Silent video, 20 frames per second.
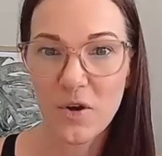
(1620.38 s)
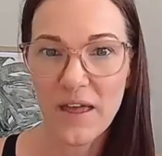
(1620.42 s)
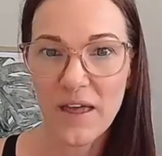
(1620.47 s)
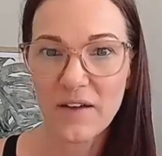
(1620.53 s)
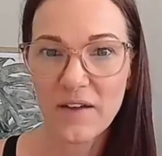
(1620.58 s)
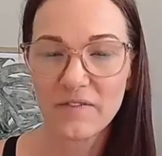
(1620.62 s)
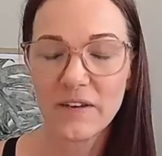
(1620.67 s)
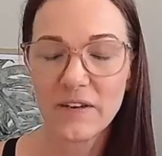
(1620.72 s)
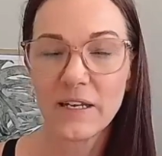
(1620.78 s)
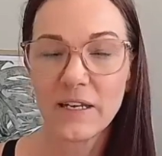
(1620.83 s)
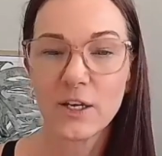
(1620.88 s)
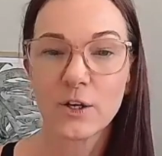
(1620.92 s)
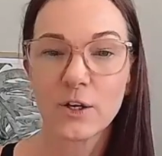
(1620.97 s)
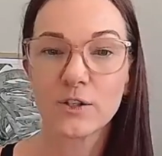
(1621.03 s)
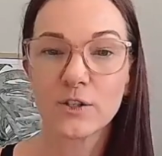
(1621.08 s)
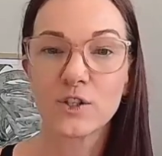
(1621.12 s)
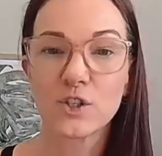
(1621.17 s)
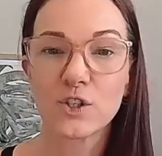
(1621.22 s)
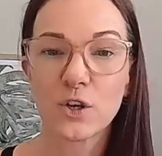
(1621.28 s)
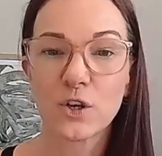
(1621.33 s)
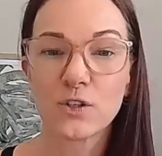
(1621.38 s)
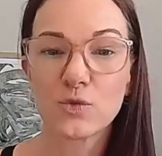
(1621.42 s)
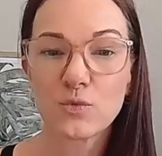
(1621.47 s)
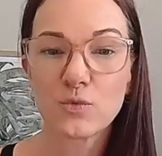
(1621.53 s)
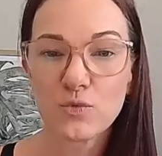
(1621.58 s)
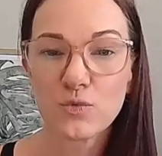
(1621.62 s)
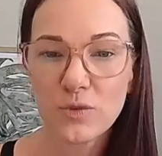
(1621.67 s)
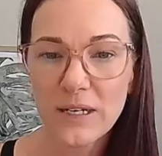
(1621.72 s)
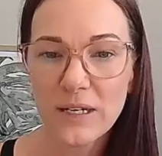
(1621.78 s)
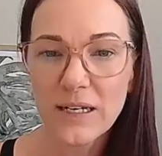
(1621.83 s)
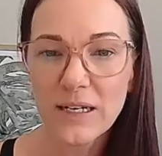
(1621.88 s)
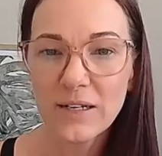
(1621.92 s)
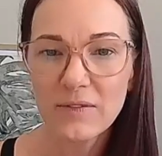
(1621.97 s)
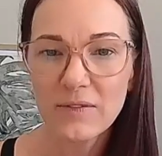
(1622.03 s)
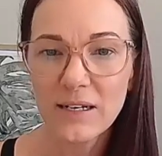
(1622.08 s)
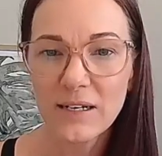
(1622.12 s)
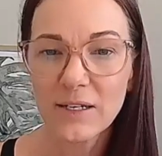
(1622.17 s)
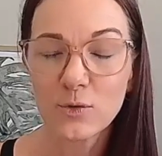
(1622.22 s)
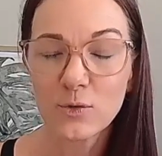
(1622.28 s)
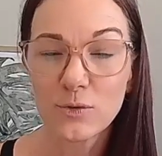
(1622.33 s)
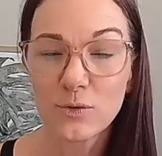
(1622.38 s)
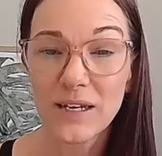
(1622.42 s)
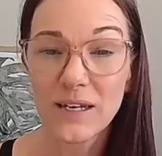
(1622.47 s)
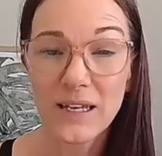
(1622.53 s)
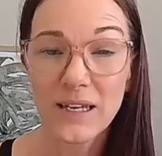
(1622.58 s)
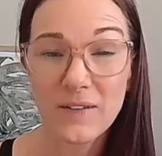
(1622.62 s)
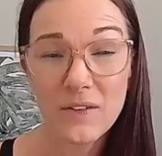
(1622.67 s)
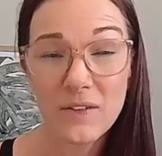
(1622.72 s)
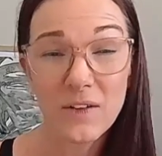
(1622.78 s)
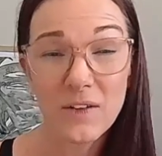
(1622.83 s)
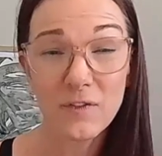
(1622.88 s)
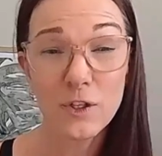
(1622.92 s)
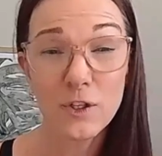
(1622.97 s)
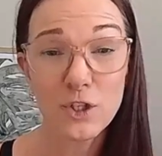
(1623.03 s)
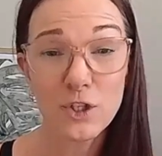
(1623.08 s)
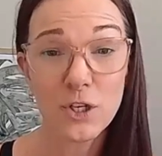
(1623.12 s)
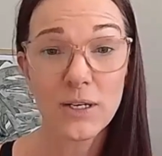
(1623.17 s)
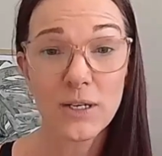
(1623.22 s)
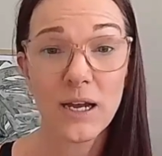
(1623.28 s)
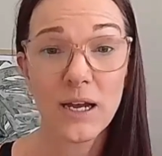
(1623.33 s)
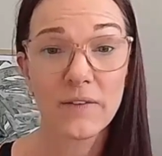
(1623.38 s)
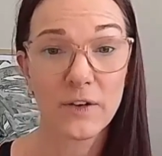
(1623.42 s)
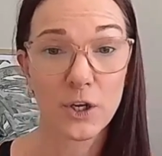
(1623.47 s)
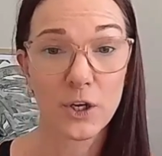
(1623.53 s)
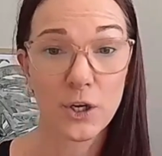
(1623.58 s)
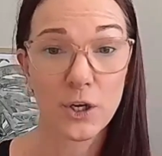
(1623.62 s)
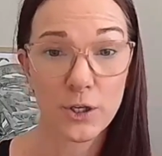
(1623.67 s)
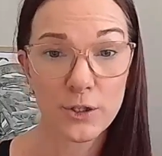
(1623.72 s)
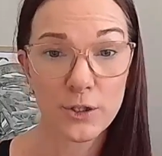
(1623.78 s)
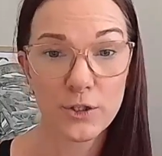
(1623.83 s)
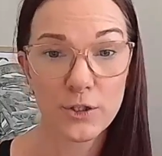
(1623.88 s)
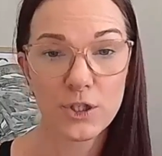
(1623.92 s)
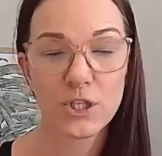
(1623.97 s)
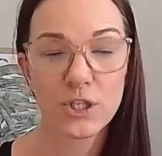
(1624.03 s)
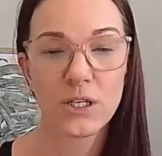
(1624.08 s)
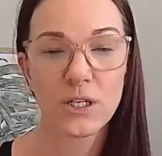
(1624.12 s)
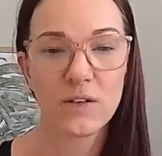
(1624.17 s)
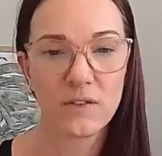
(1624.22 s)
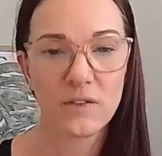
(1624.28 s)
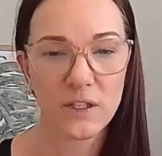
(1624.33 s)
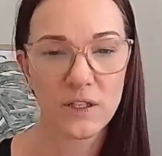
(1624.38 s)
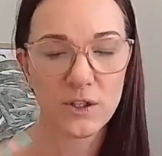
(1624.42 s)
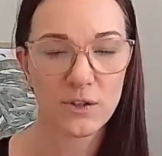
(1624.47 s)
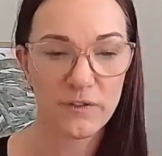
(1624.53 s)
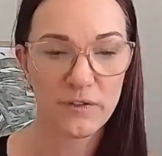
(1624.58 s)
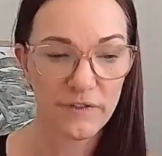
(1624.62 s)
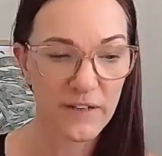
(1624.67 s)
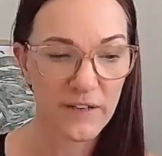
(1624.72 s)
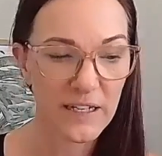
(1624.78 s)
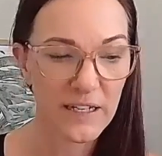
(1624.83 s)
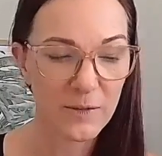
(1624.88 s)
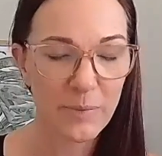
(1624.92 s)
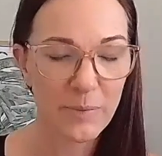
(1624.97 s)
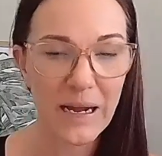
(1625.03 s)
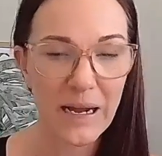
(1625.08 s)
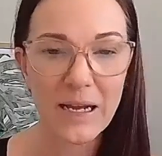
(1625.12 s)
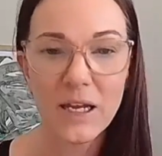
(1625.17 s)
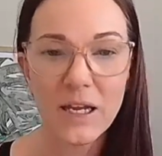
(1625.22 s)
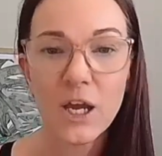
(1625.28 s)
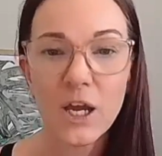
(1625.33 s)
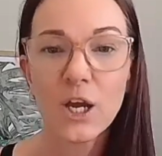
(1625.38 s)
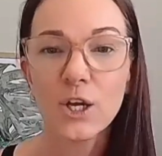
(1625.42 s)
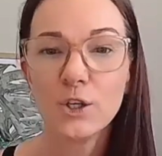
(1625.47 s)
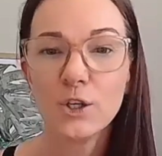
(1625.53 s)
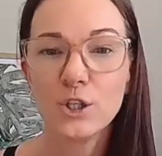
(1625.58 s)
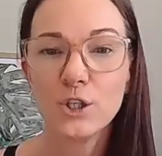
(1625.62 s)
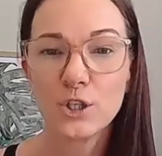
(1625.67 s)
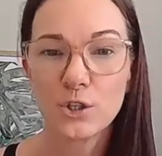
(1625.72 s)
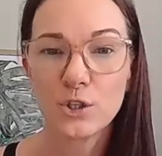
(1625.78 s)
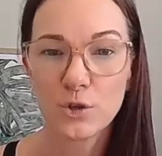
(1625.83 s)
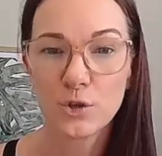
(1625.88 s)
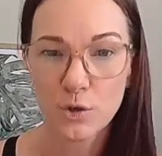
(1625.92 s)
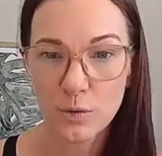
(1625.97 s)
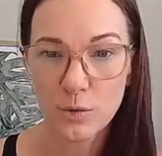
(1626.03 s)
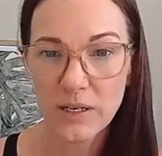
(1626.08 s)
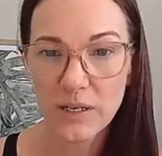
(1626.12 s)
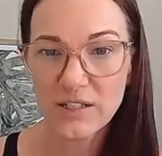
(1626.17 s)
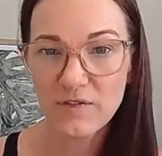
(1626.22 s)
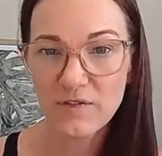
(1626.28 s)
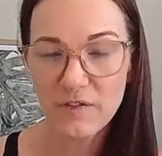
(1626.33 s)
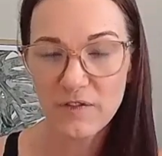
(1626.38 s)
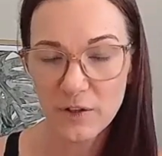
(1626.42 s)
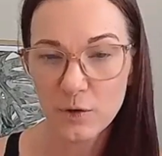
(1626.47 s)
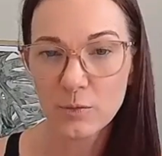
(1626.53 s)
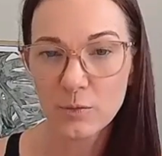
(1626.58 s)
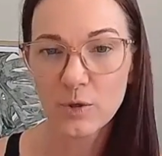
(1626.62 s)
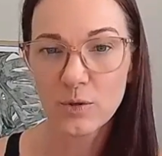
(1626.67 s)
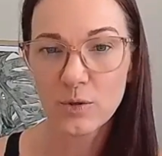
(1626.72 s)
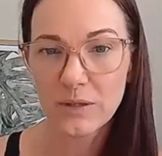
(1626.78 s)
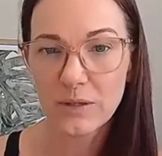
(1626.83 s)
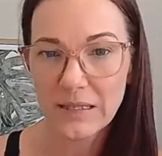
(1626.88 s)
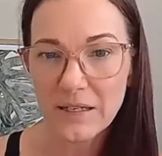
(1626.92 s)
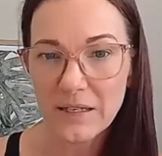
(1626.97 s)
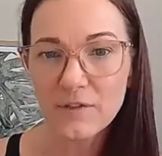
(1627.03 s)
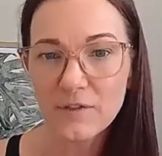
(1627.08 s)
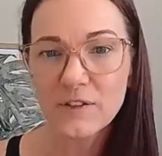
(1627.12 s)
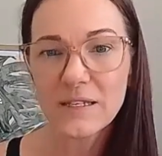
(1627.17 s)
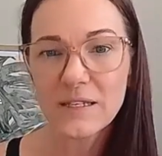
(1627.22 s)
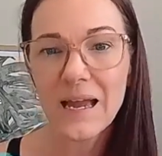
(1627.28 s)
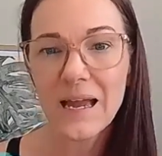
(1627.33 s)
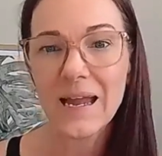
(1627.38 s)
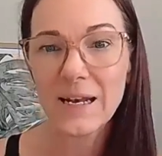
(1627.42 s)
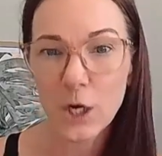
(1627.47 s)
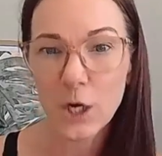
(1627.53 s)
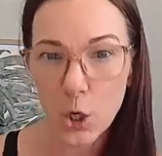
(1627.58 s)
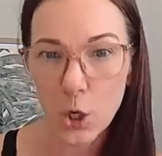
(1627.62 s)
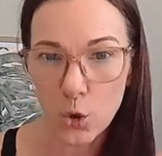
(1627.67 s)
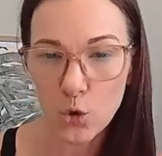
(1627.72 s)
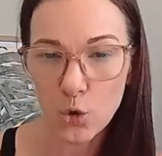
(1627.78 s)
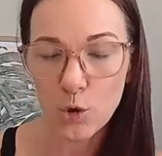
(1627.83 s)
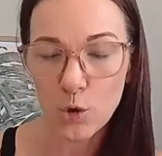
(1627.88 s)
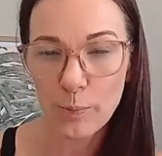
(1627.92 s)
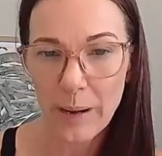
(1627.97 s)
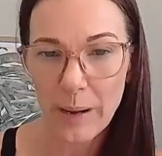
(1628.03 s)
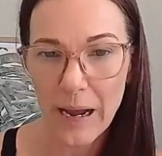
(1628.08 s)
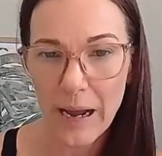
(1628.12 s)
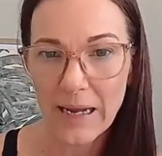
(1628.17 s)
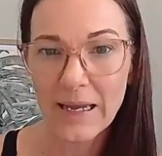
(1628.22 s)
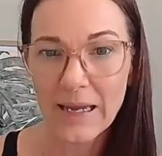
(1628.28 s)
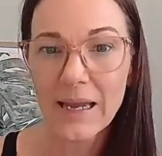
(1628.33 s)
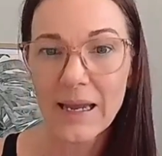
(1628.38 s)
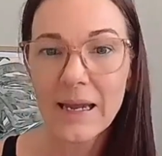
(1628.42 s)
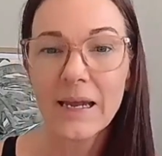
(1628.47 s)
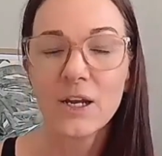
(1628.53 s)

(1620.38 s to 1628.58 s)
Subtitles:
on that video. So it's really, really good that even if you don't have a coach giving you feedback, you should always film your lifts and look back.